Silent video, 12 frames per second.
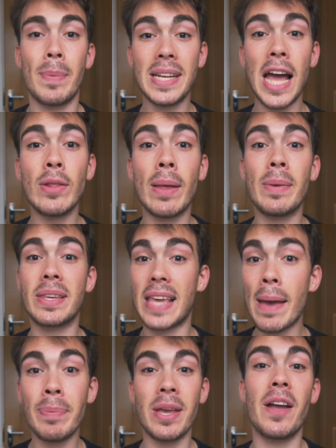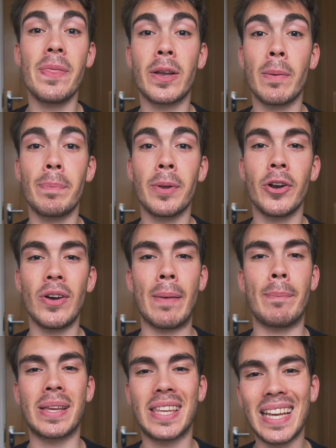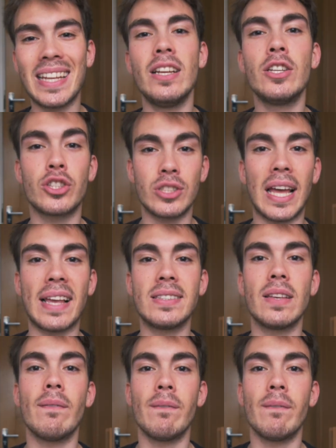But now let me get behind the computer and begin today's